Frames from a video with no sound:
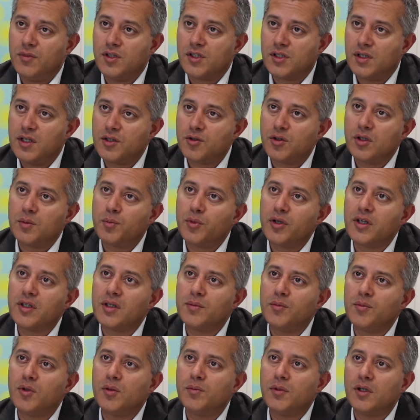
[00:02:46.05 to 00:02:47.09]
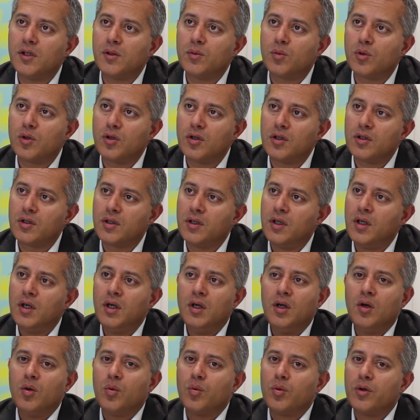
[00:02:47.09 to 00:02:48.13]
it's literally bringing the mobile world
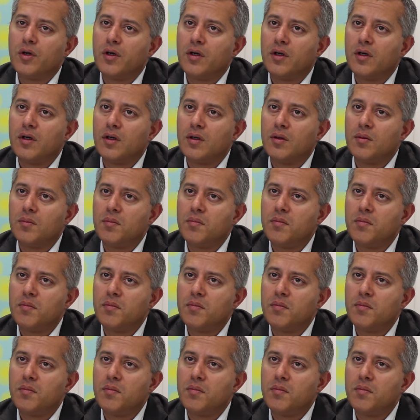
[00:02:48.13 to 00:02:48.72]
where